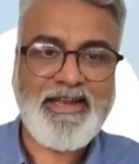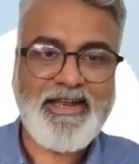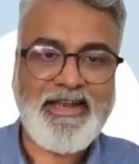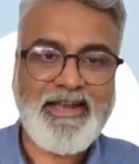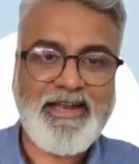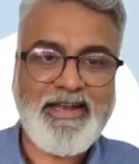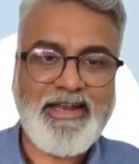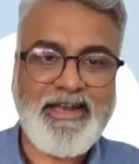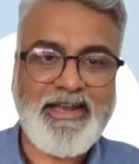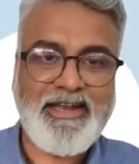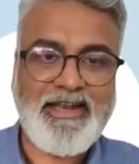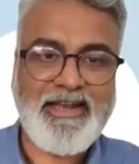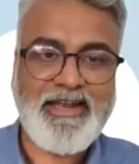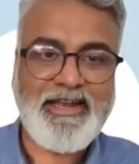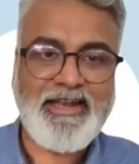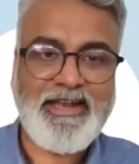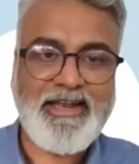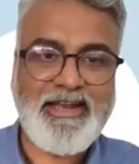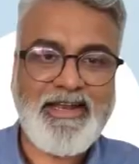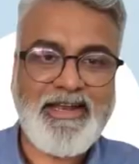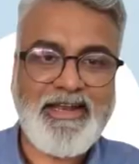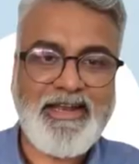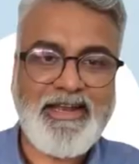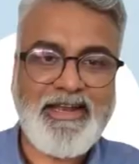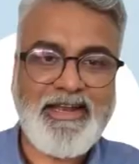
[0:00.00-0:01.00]

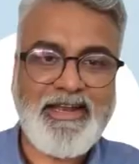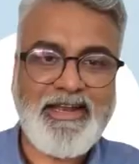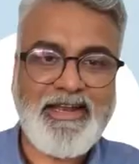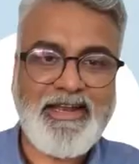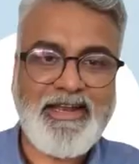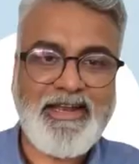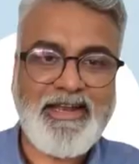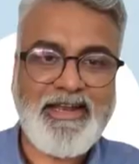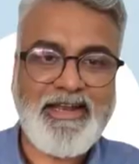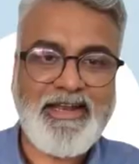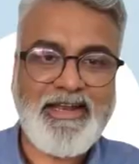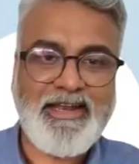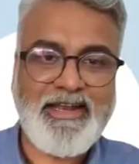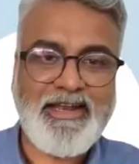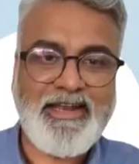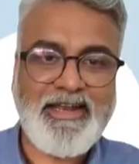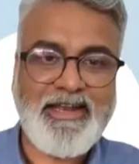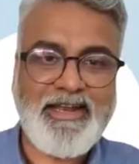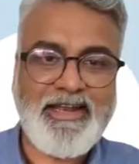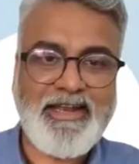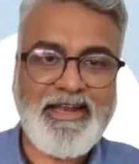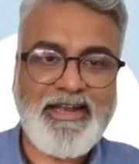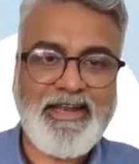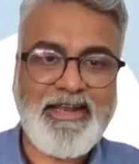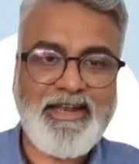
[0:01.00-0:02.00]

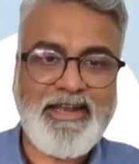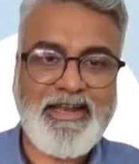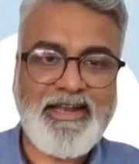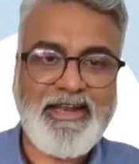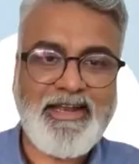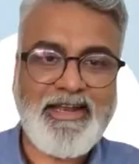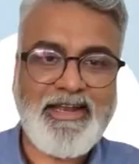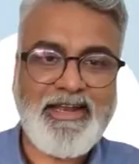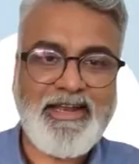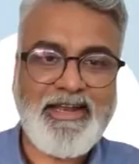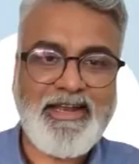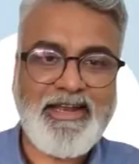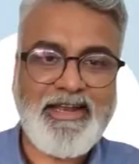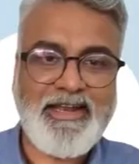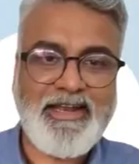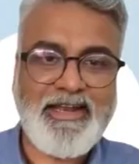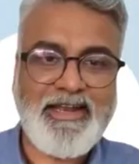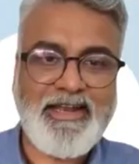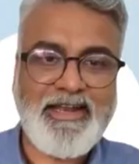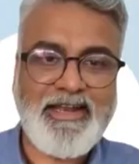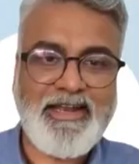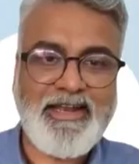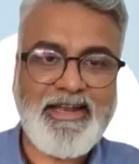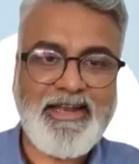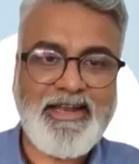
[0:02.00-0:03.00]

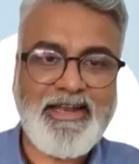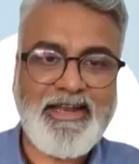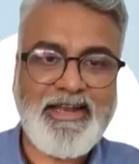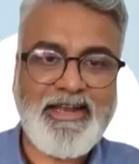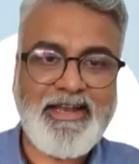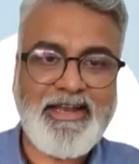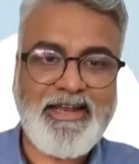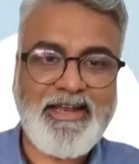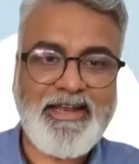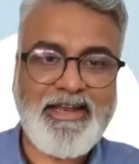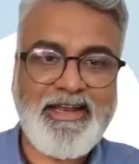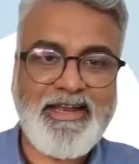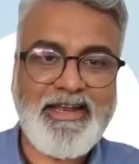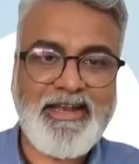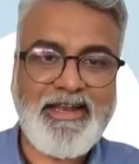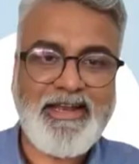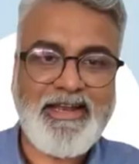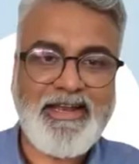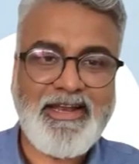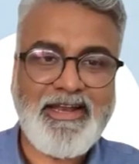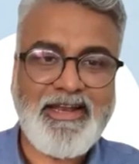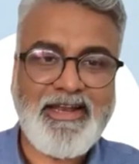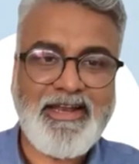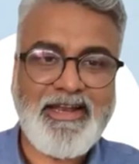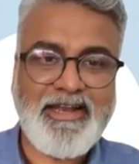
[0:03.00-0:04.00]

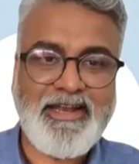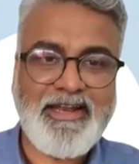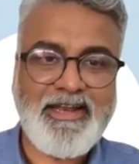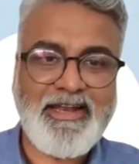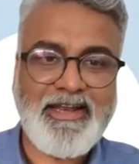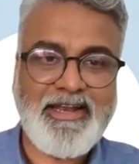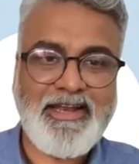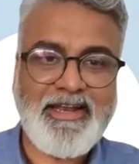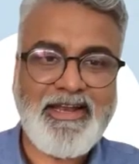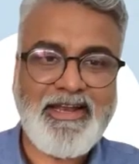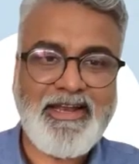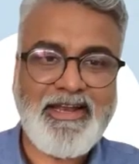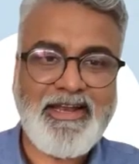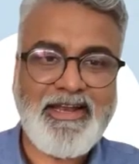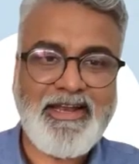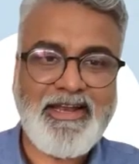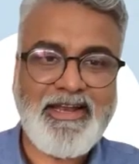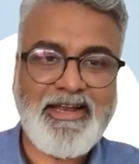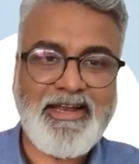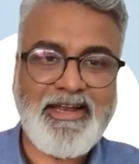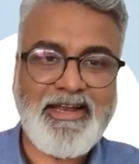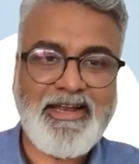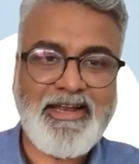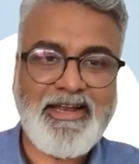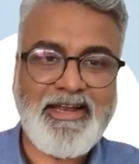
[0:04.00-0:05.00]

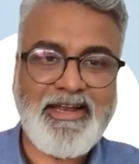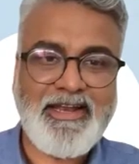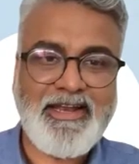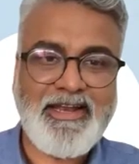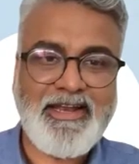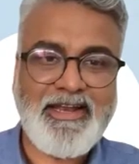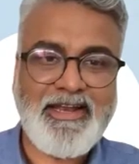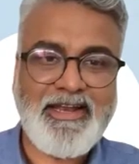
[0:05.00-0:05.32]
Nothing is said.